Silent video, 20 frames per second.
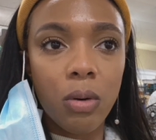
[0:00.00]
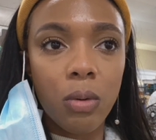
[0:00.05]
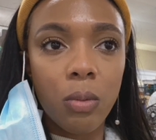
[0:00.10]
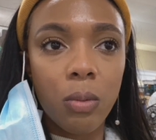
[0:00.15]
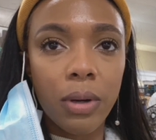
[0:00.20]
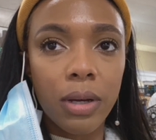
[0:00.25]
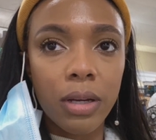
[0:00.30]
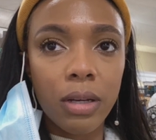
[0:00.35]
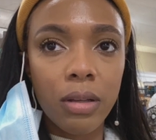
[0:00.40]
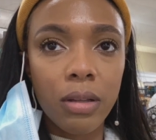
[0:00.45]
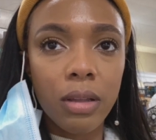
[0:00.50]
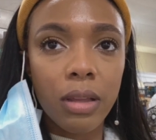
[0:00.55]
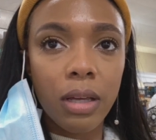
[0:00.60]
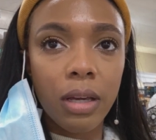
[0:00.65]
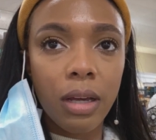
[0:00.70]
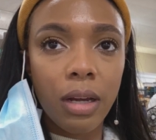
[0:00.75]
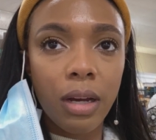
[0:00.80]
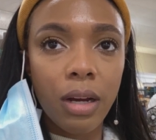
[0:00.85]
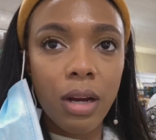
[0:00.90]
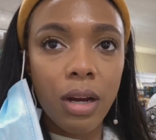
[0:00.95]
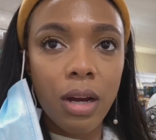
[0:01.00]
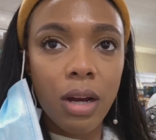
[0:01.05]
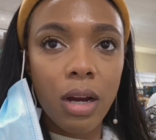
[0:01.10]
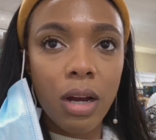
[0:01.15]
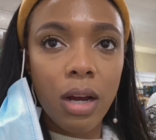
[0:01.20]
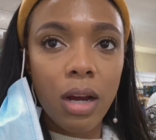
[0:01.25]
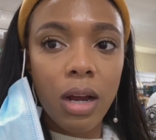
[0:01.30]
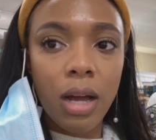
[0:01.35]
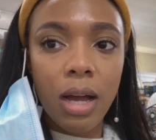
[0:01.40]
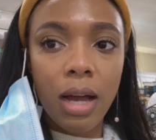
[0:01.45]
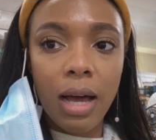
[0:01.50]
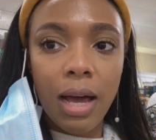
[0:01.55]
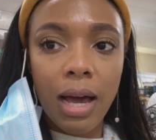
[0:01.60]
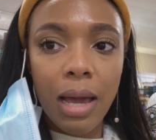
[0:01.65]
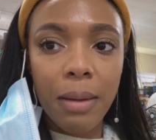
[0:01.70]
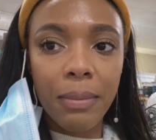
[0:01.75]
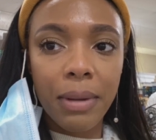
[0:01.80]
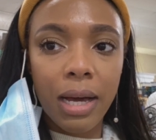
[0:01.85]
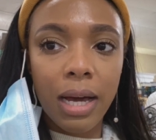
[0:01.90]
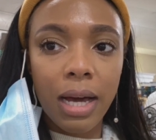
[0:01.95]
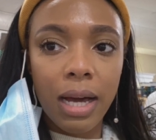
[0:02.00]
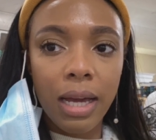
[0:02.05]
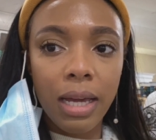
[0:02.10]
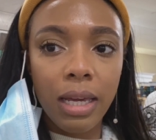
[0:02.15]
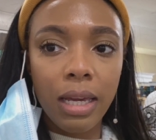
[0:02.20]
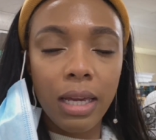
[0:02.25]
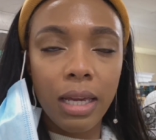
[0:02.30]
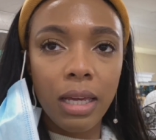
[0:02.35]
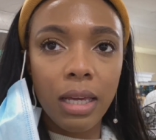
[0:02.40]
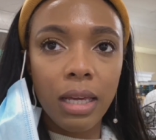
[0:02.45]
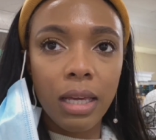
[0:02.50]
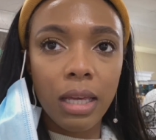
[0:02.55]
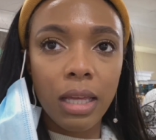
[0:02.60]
well there. I'm eyeing